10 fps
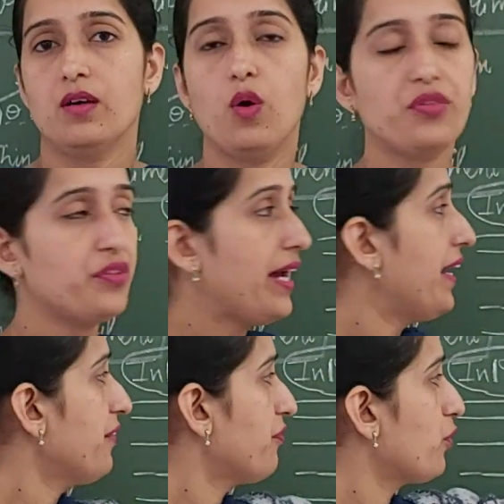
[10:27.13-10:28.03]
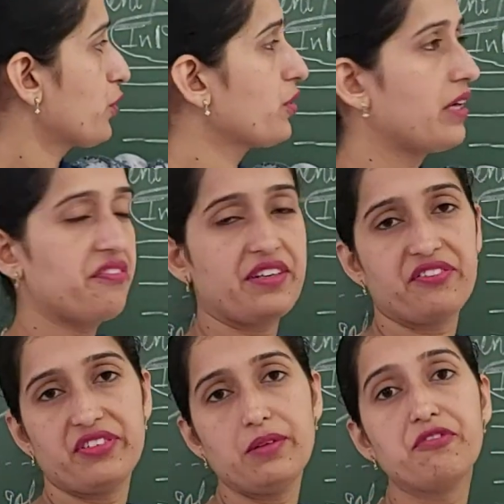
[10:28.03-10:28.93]
On that
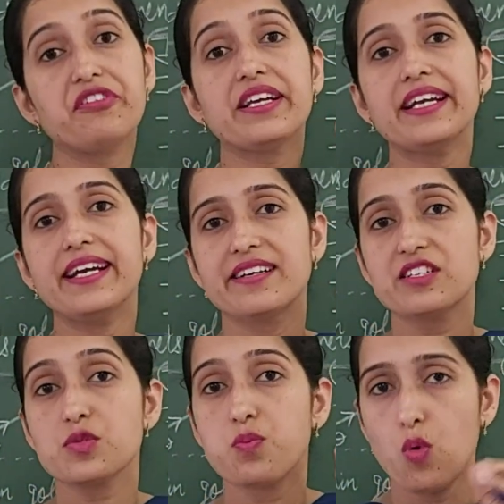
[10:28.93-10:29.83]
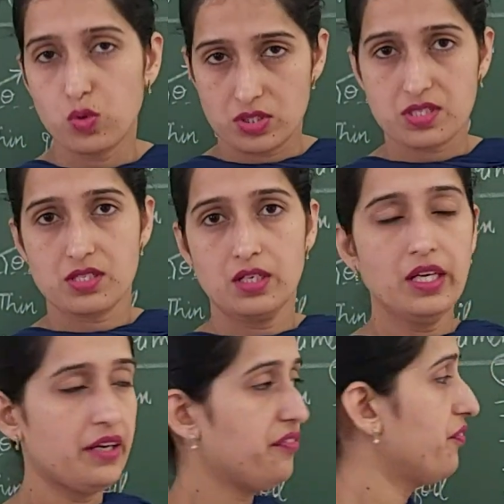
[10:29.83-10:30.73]
photographic film we get spots.
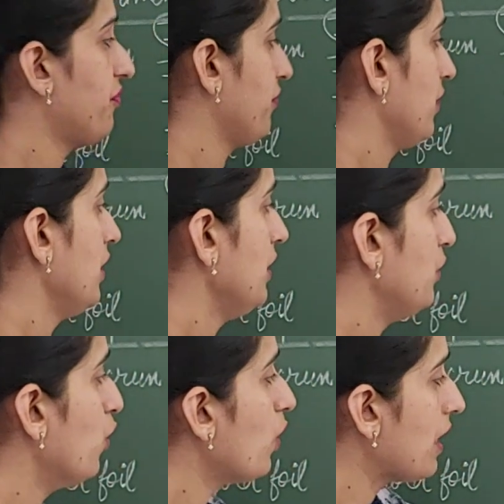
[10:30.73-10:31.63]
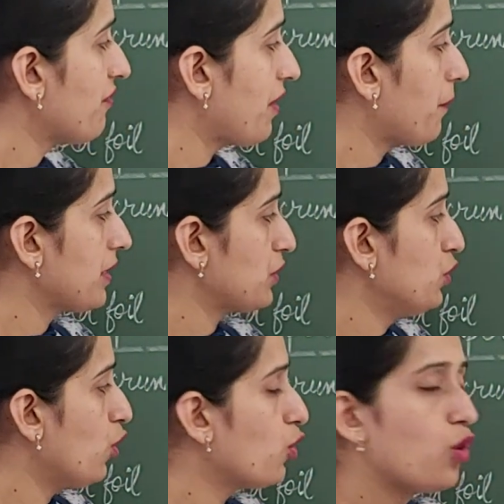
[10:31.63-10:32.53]
If no
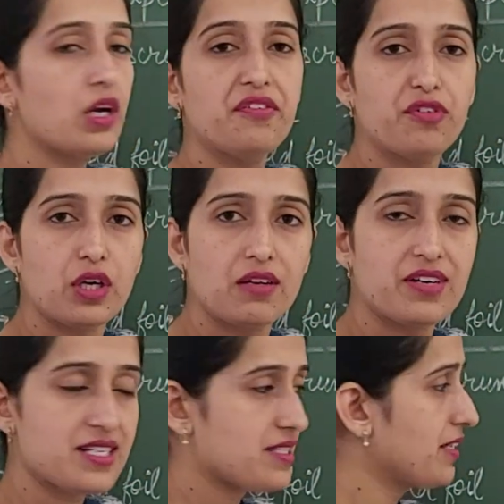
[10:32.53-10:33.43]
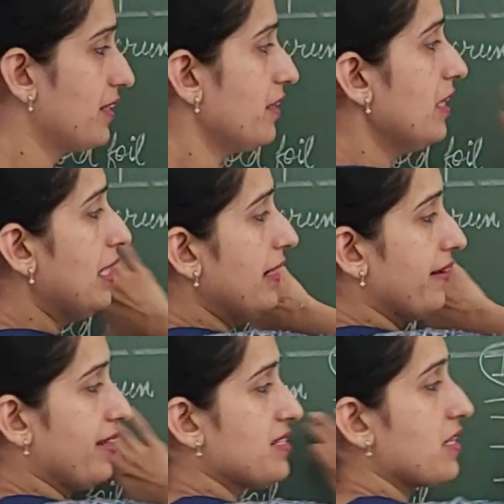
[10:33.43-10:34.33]
gold foil was there,
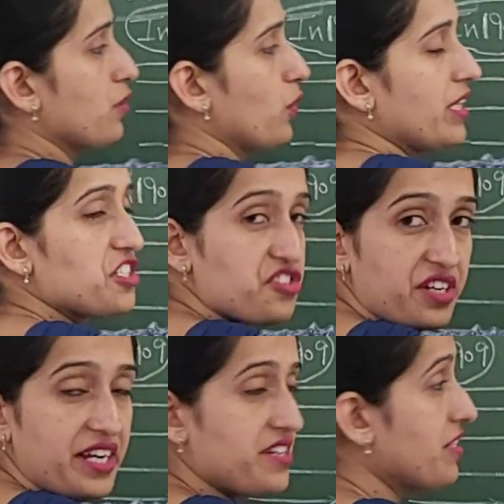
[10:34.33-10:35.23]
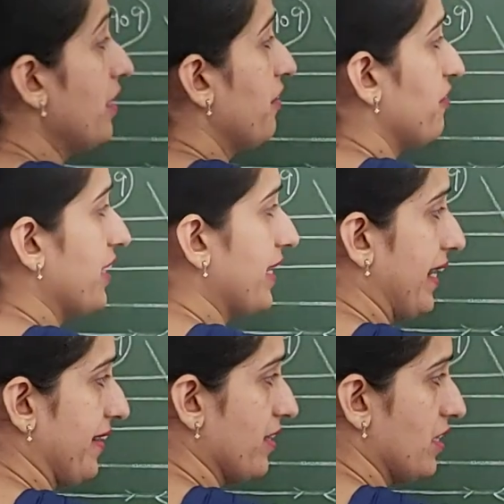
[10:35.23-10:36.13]
rays are going straight, we
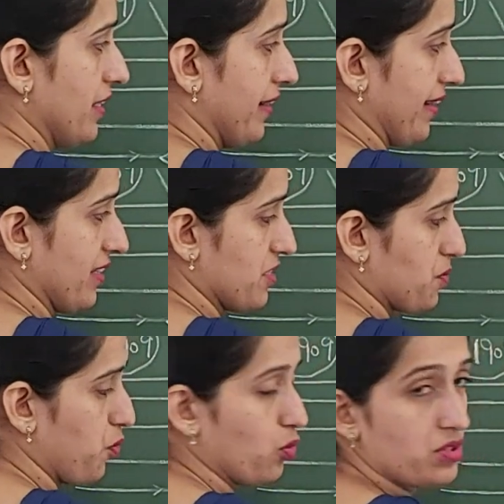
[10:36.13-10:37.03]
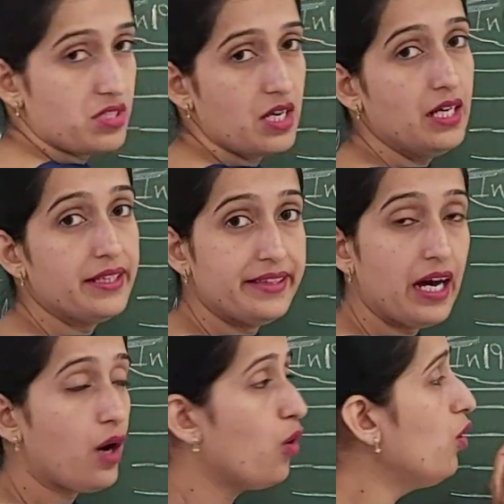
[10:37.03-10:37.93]
get that spots.
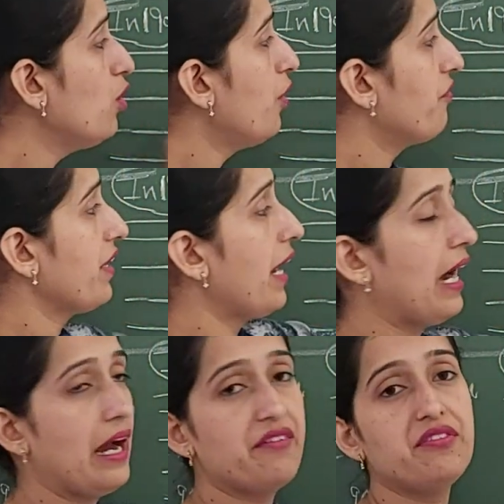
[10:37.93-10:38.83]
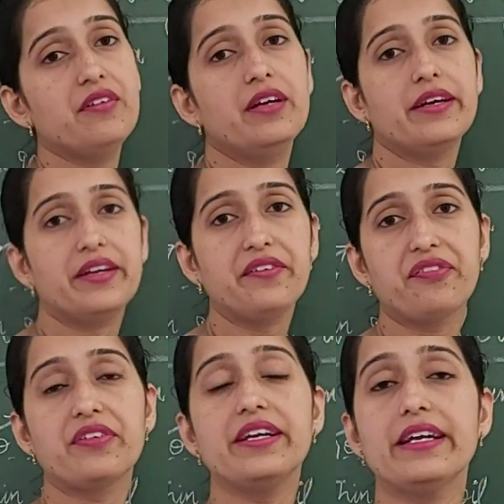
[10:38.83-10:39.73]
Now we have
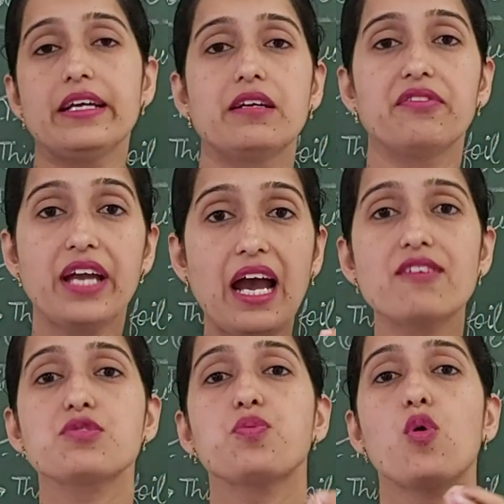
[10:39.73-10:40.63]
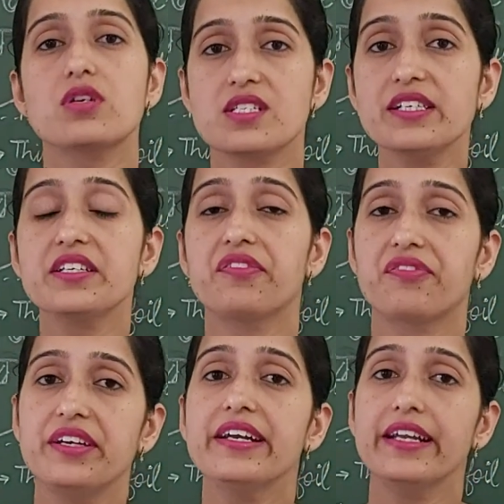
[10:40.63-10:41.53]
spots in
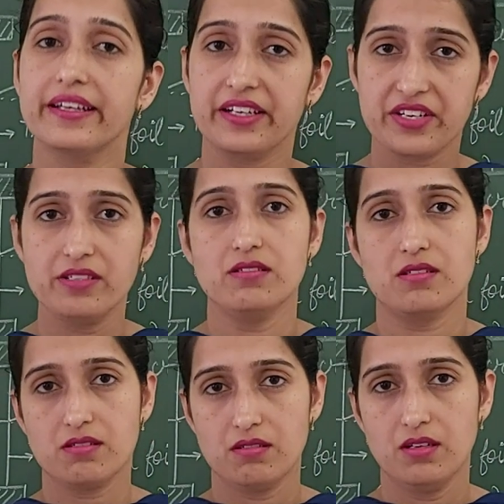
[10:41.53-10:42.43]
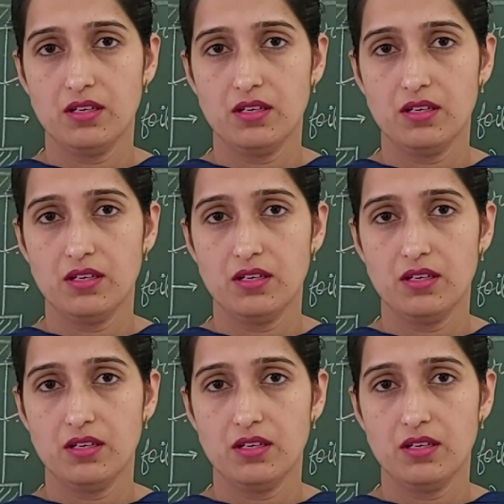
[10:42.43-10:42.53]
different directions.